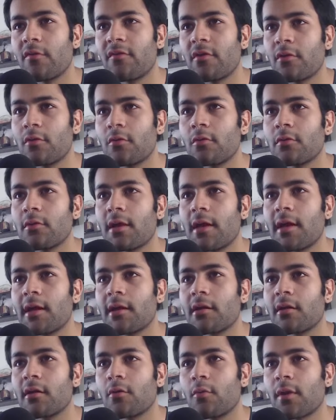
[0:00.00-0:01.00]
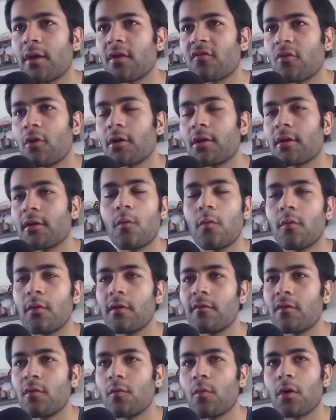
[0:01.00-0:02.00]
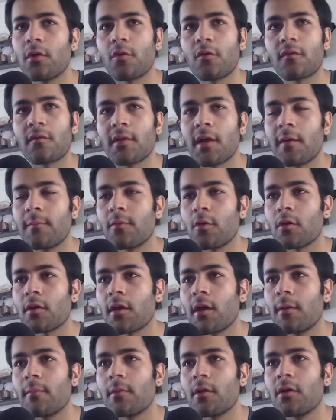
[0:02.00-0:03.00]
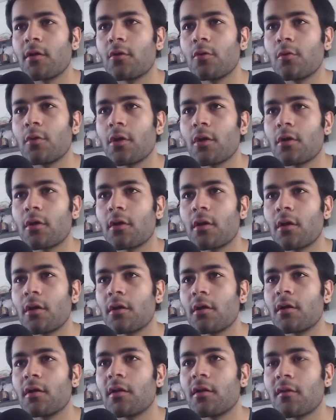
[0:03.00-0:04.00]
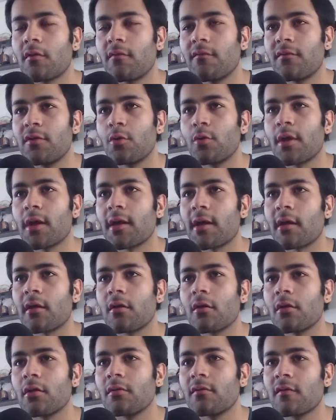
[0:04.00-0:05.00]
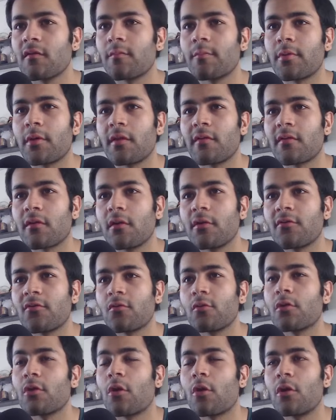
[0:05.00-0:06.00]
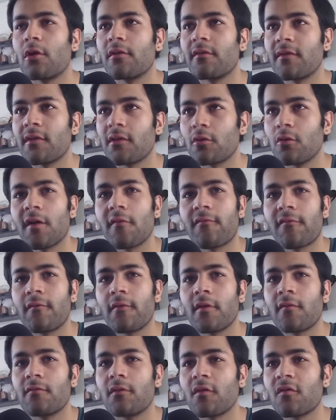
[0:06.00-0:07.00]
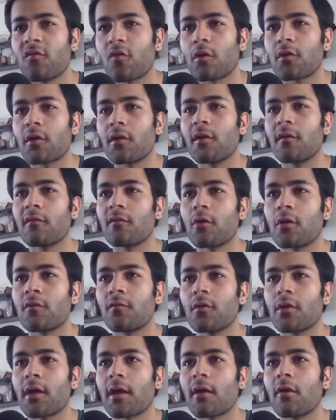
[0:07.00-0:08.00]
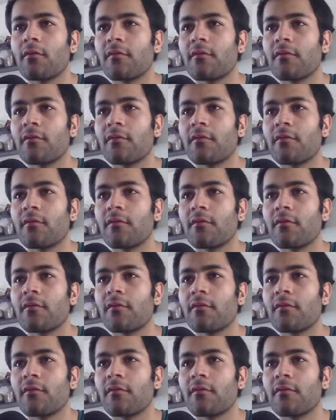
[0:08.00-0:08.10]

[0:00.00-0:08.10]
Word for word: our own and a quick shortcut. If you want to snap your camera to your current viewing angle, just press Ctrl Alt 0. If this shortcut is not working out